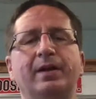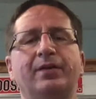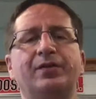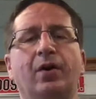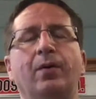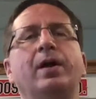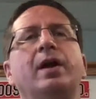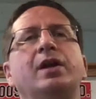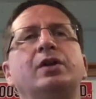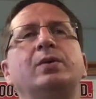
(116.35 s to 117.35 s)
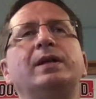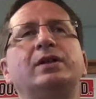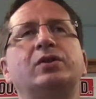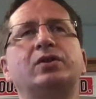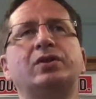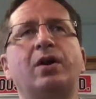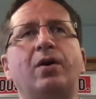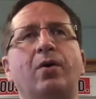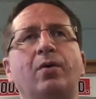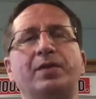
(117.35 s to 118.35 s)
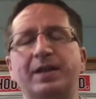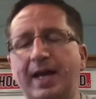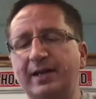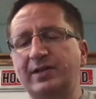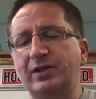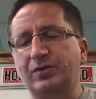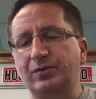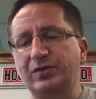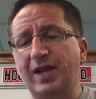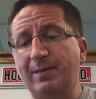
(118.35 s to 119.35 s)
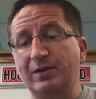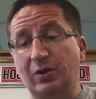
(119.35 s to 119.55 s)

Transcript: So you need to show that that is a true statement.